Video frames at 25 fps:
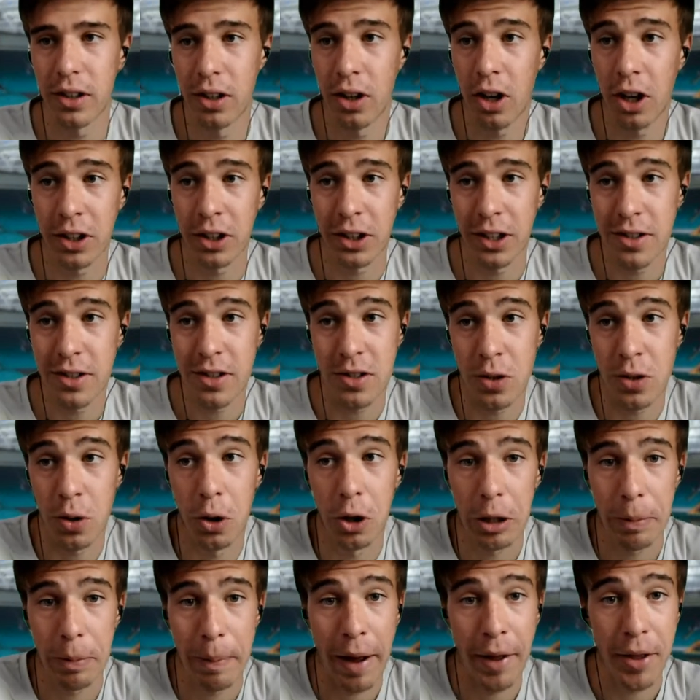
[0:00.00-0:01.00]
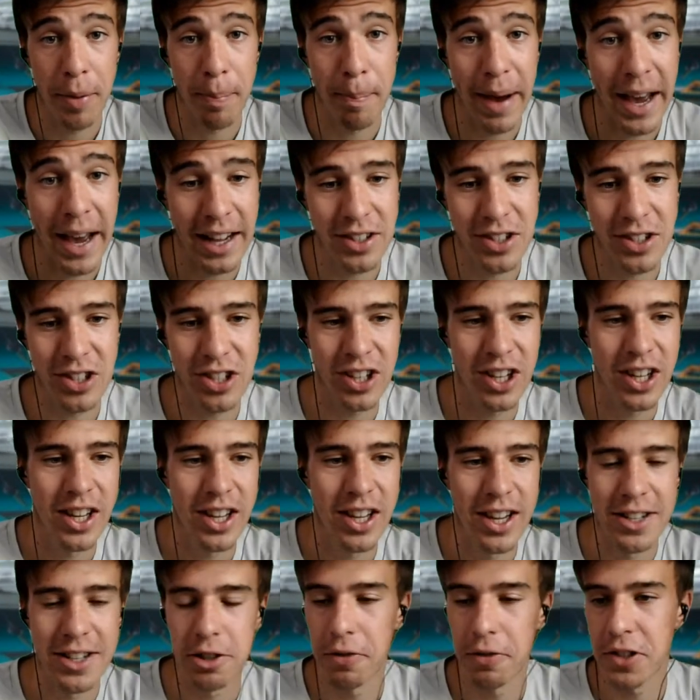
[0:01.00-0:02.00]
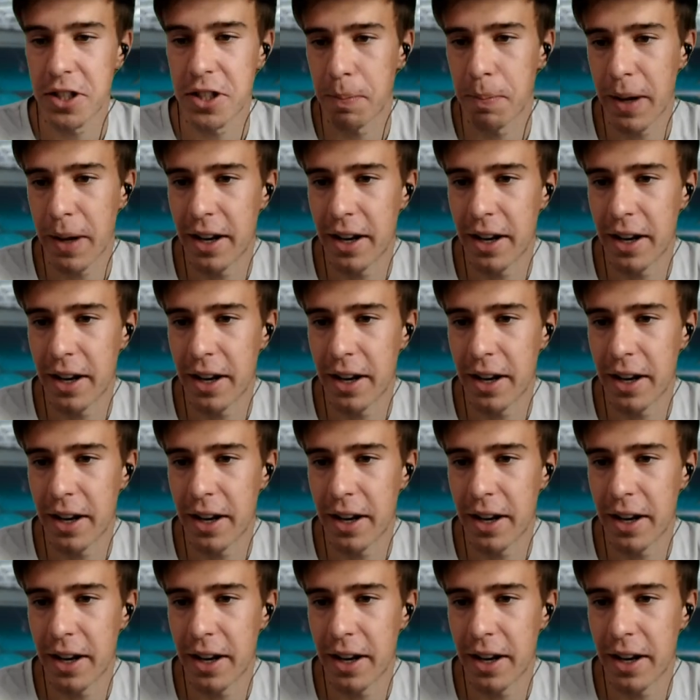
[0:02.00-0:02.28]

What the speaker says: longer to talk about the match. It's obviously